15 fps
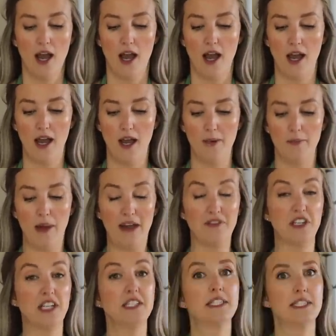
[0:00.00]
I've
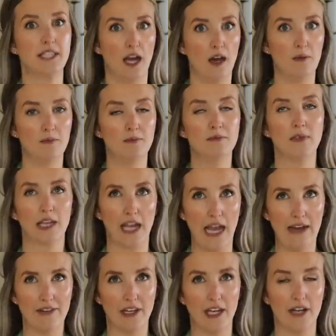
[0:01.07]
done some, like I
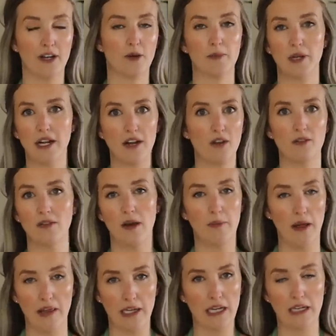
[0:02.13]
have a canner, but I'm
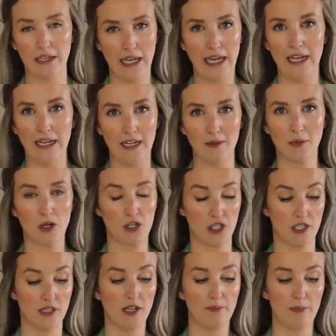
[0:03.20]
not like a canning
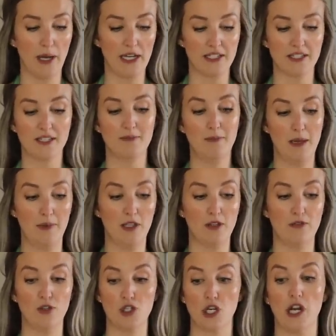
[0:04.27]
person, but maybe in the
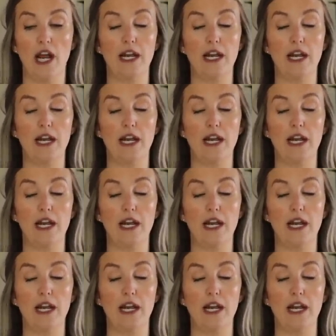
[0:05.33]
future.